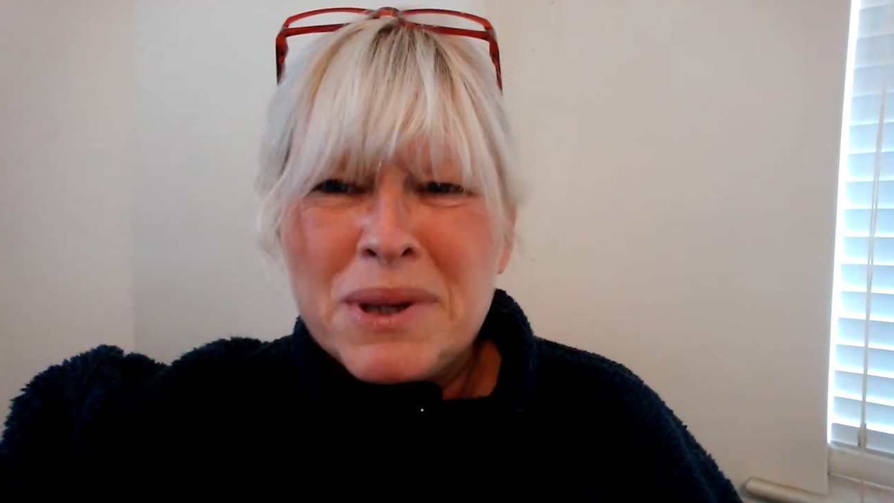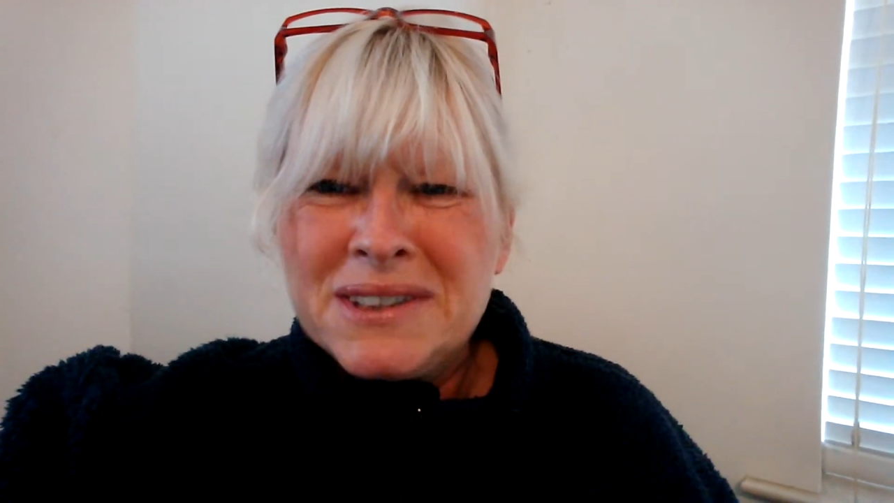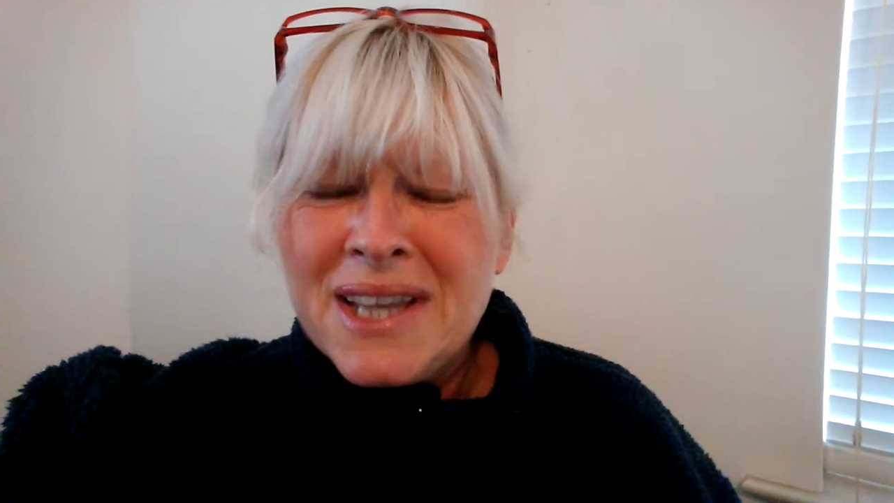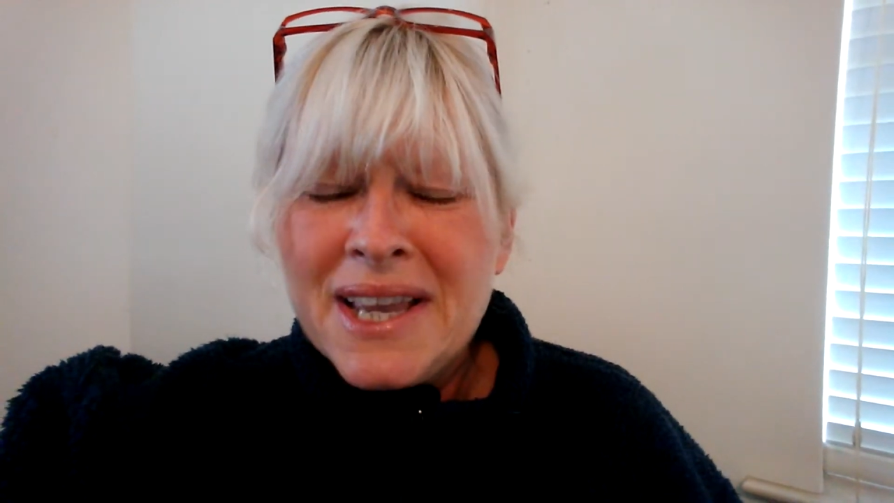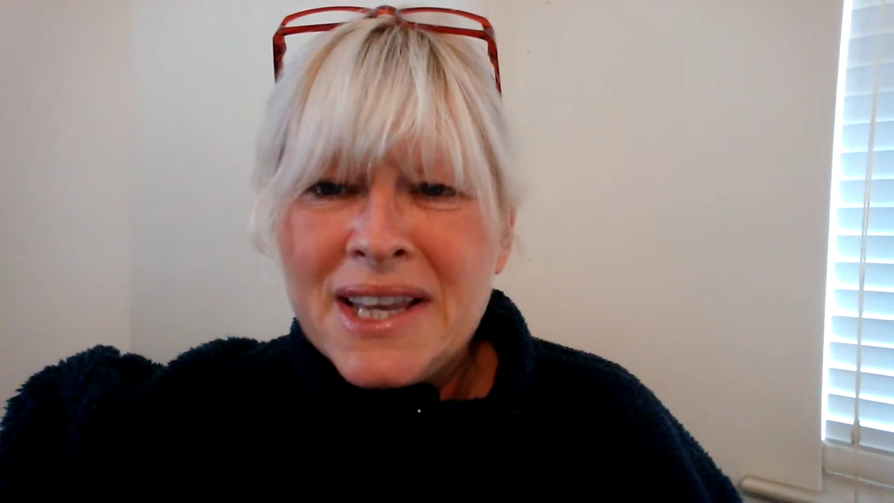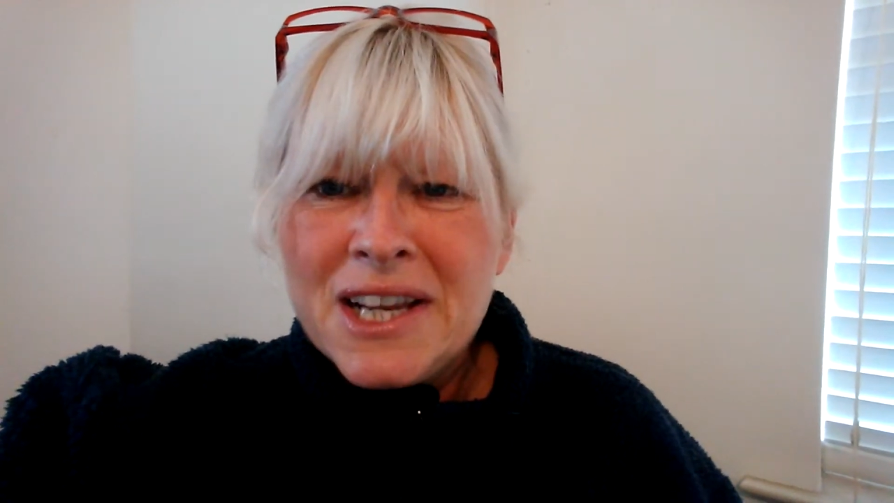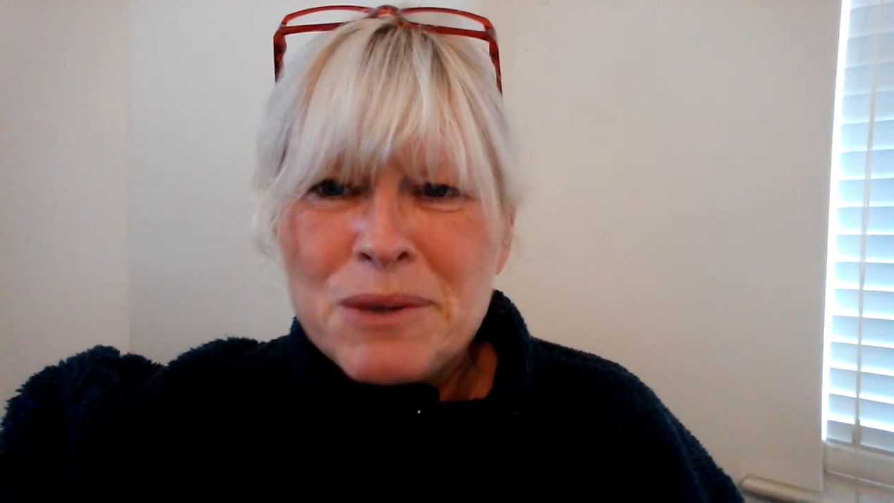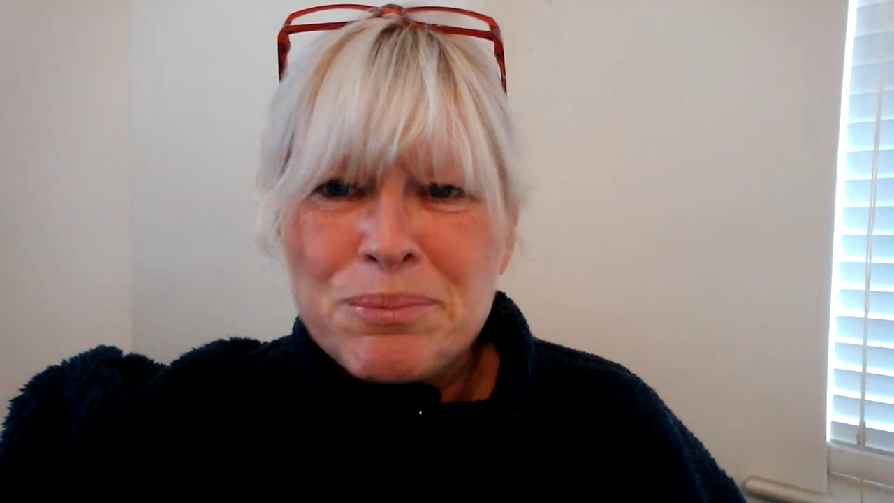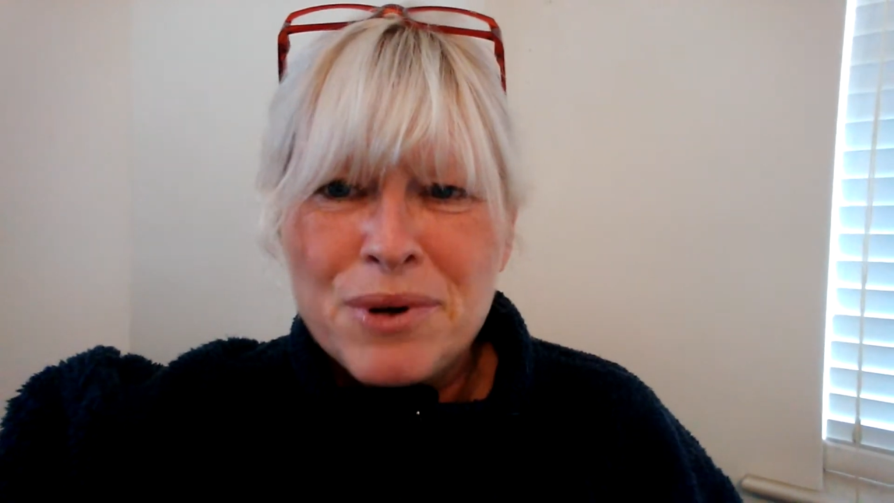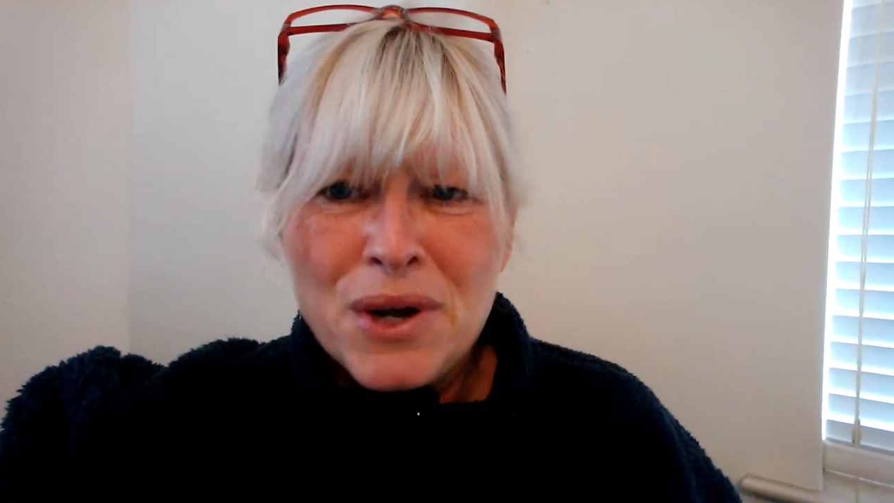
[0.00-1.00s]
particular
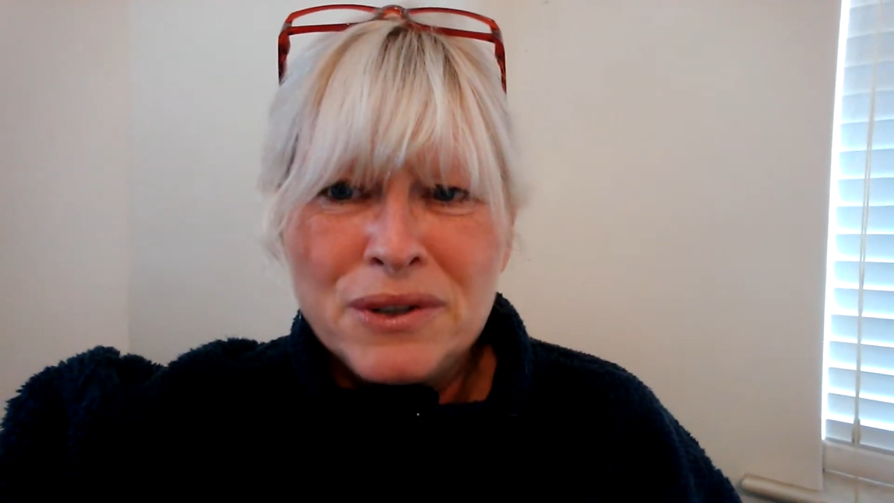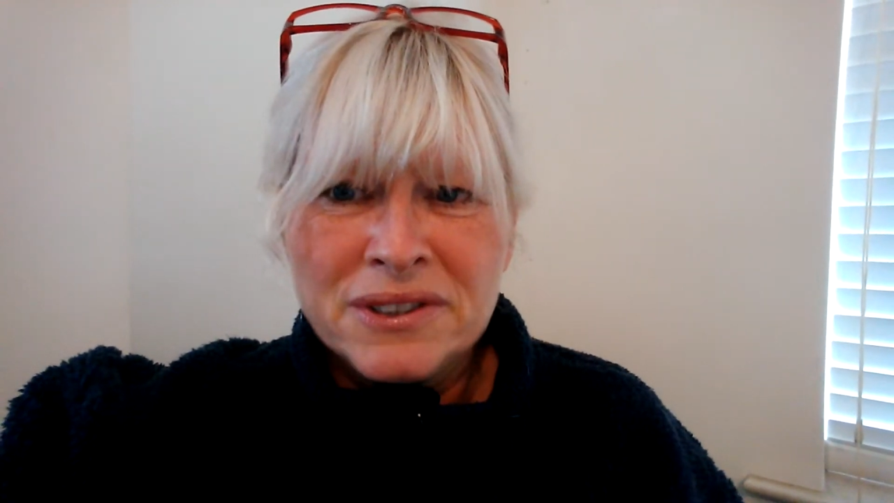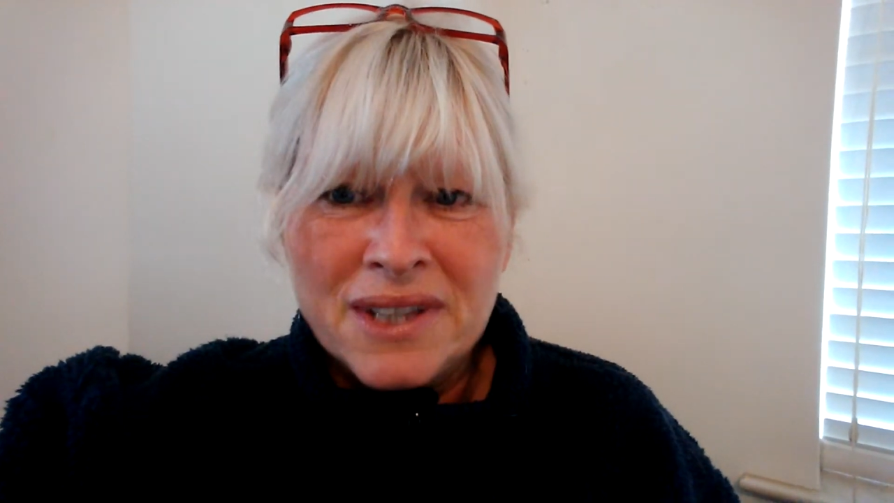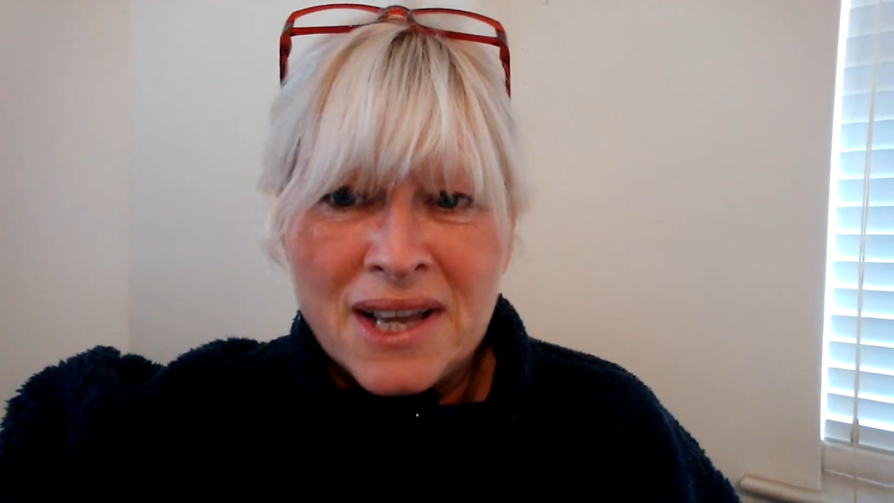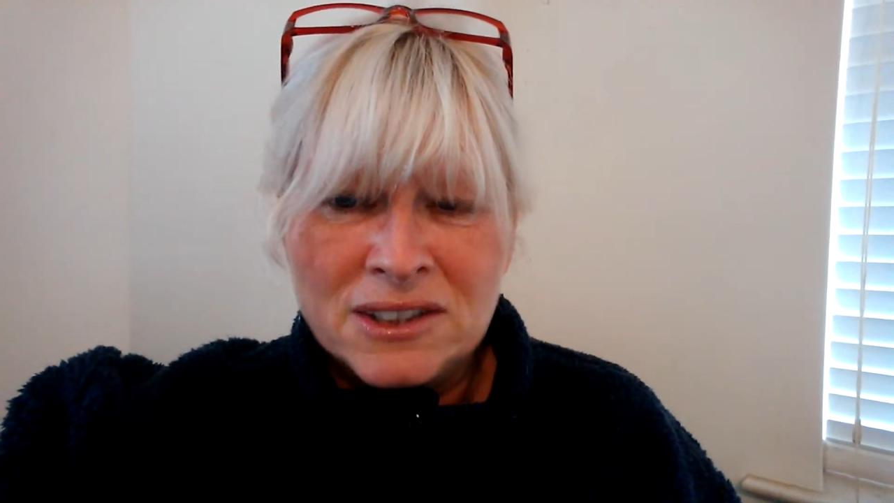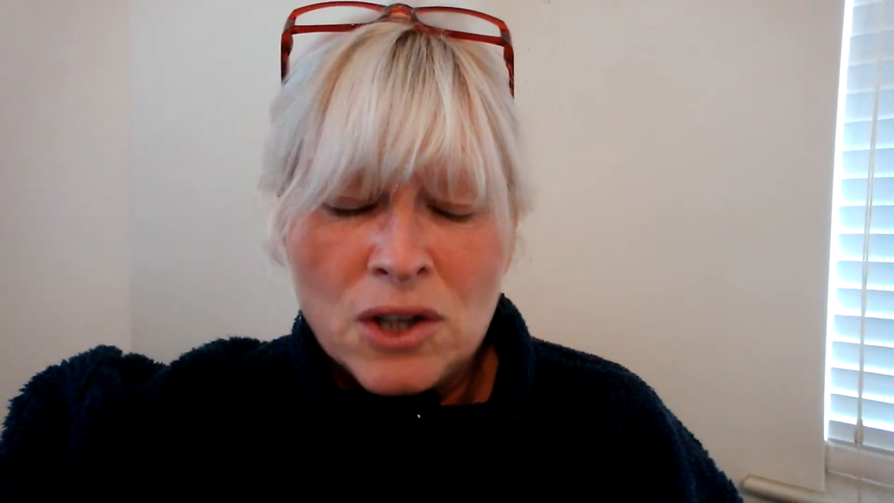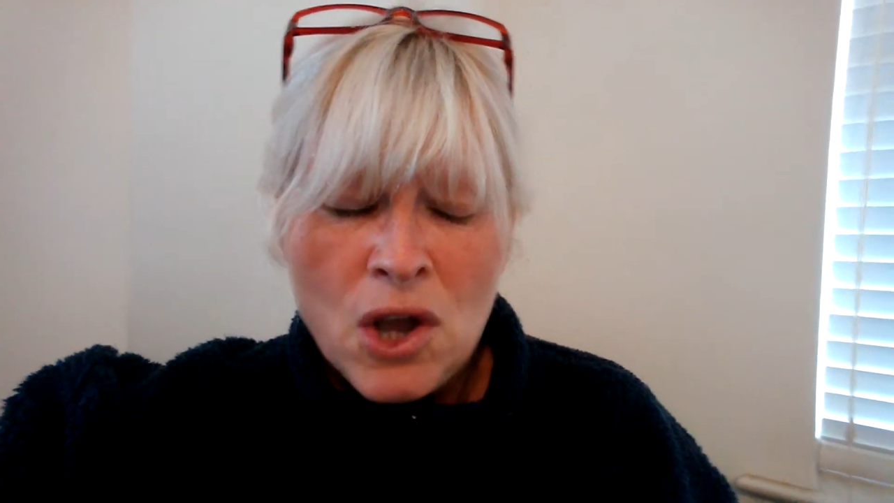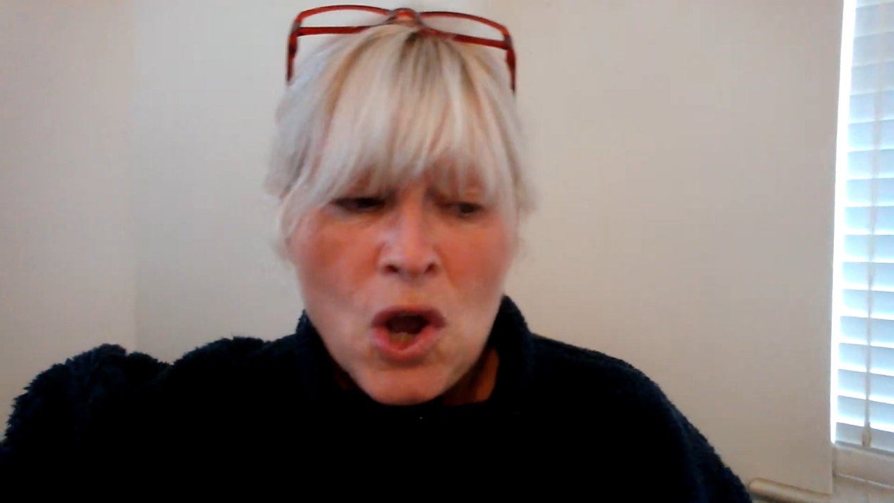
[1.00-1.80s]
process